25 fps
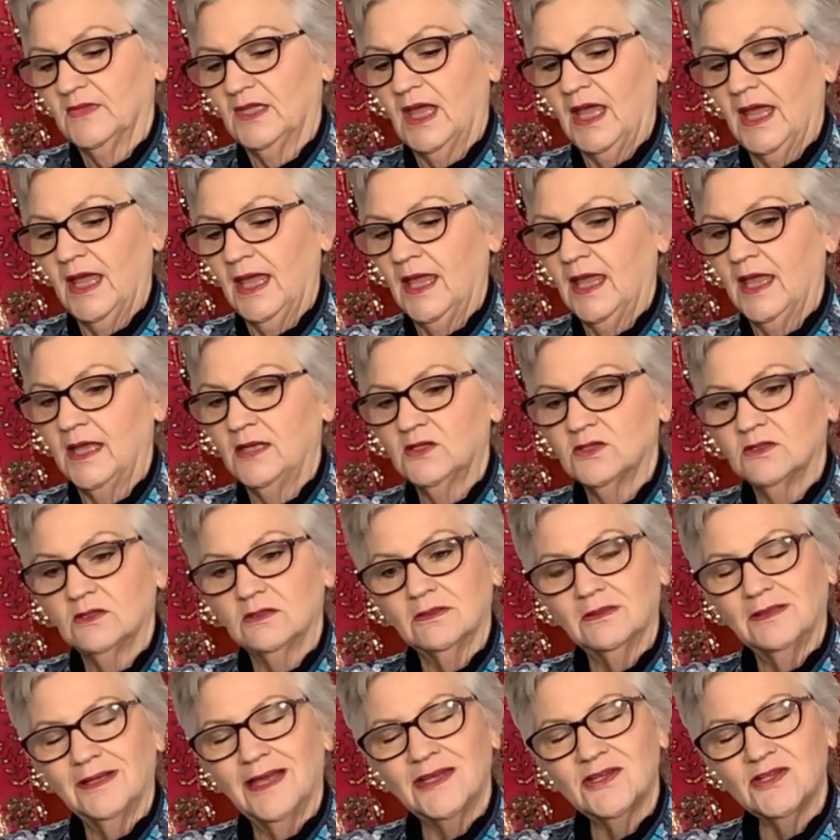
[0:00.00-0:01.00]
And
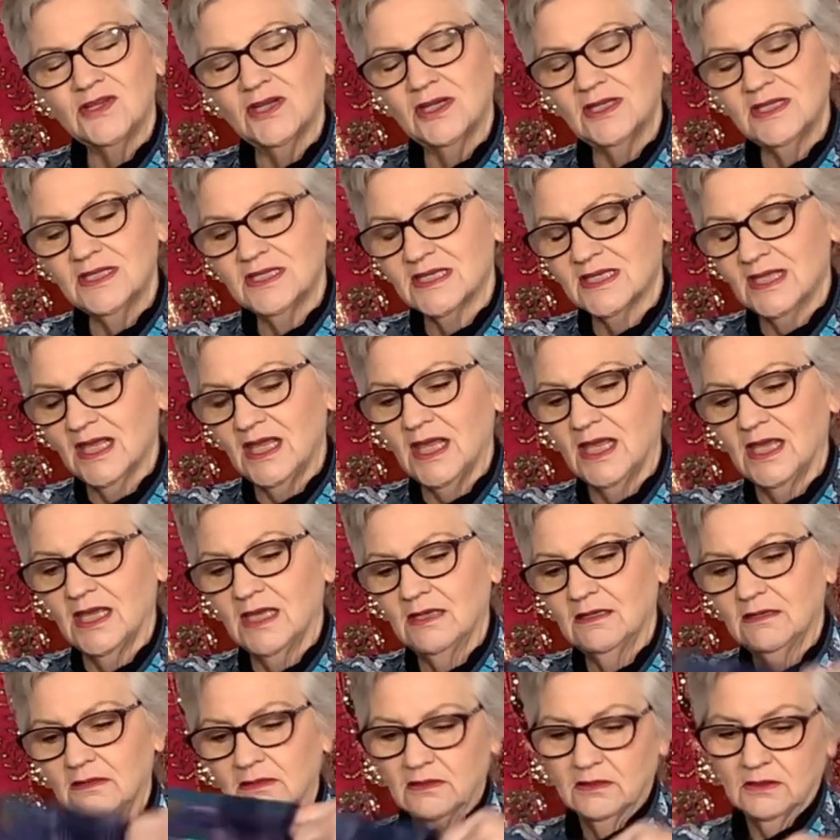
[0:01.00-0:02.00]
as you can see,
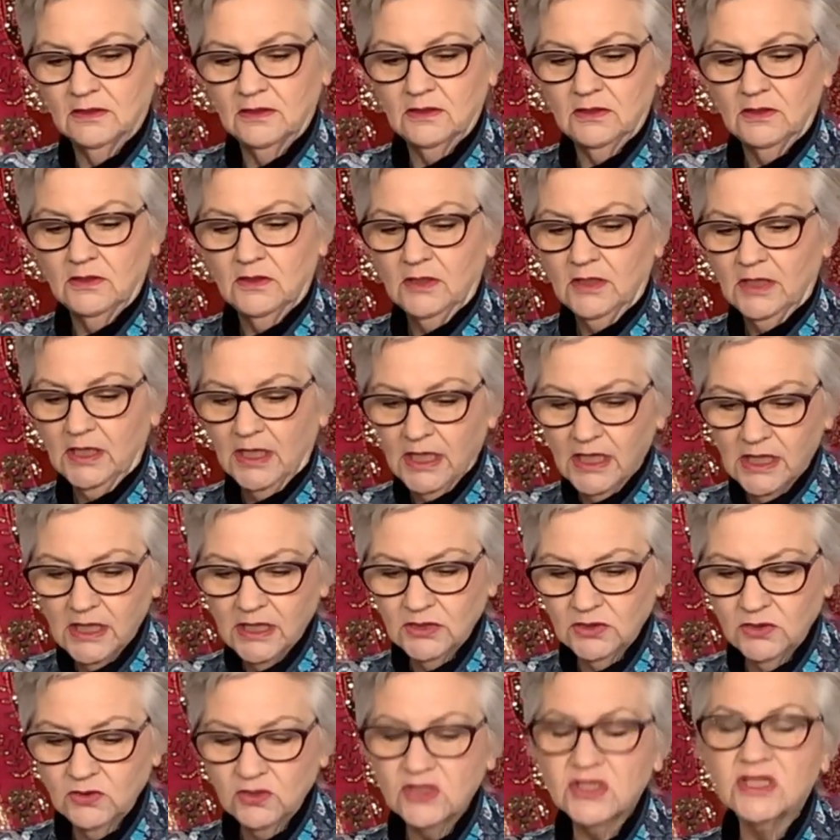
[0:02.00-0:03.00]
it
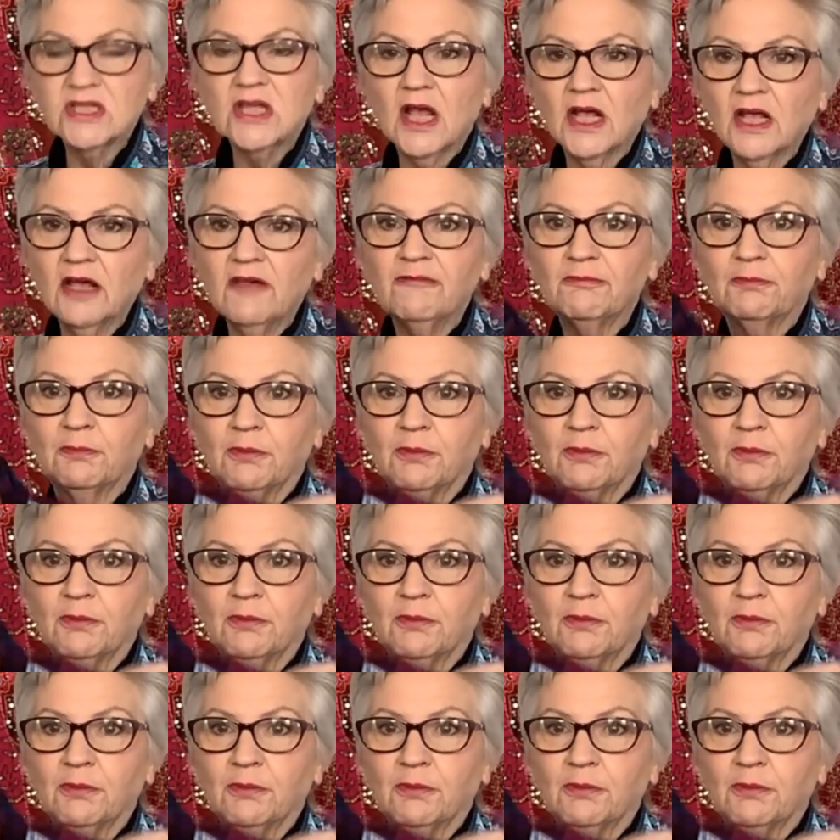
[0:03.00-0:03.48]
looks like I've